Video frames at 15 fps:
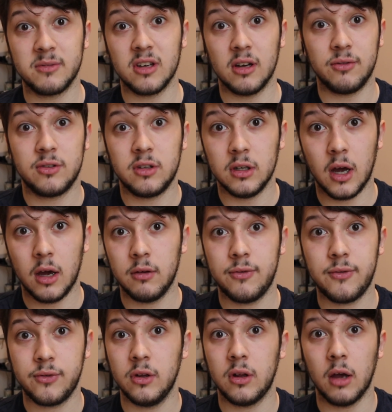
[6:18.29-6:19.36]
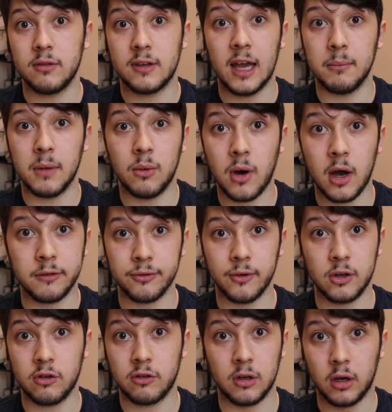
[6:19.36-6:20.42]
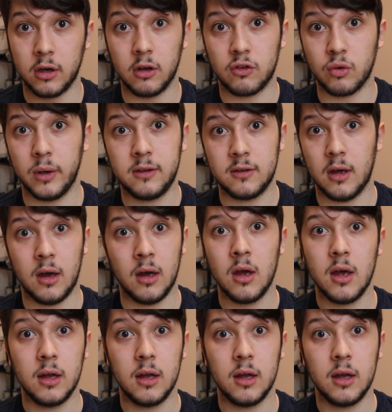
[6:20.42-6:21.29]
So if you don't take my word for it, just look at Twitter.